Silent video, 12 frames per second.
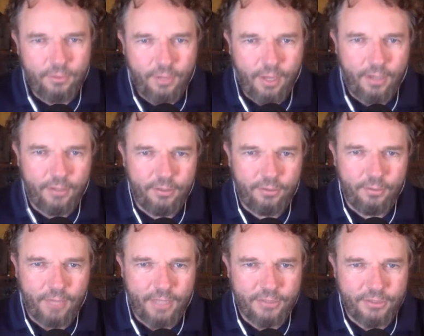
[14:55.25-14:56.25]
got into
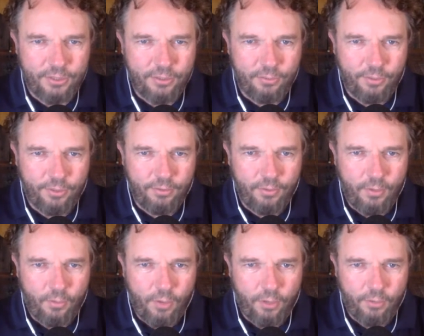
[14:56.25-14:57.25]
last year with uh,
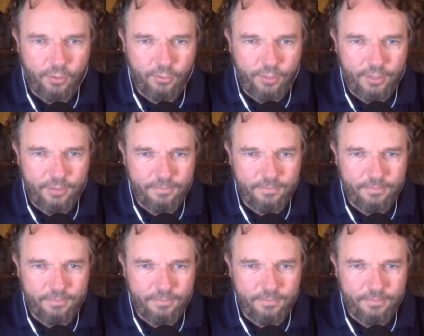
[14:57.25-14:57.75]
Waldo on Weed.